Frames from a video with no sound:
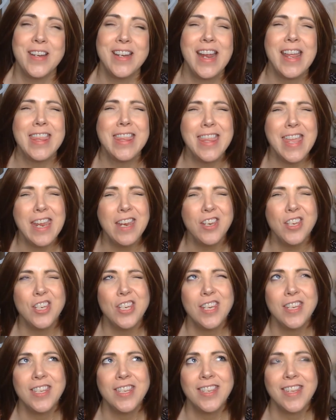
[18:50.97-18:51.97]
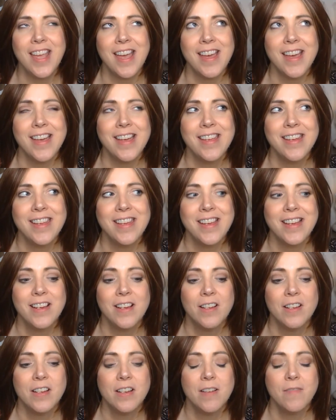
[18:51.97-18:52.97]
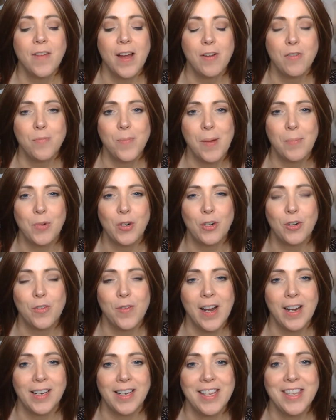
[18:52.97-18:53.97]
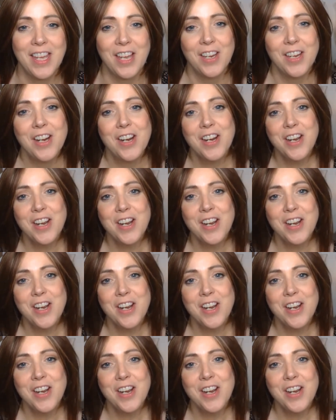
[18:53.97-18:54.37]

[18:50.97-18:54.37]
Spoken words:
and I think she said, if I remember correctly, that